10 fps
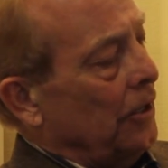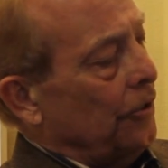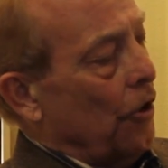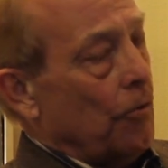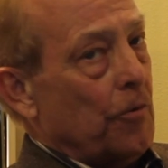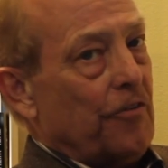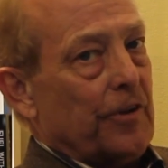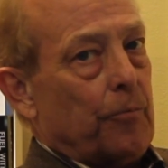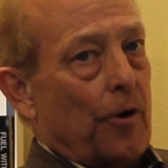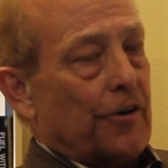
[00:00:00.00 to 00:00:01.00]
No
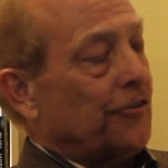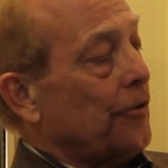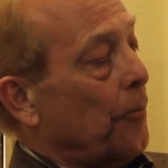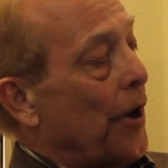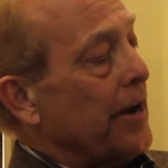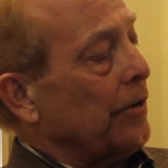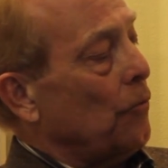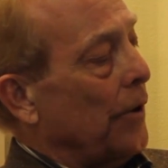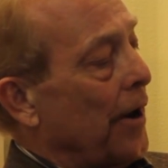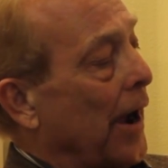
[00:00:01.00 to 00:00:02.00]
moving parts to break,
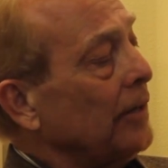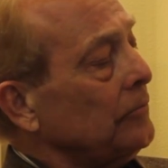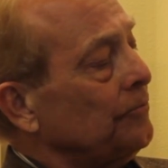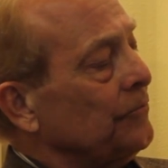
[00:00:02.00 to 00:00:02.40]
wear out.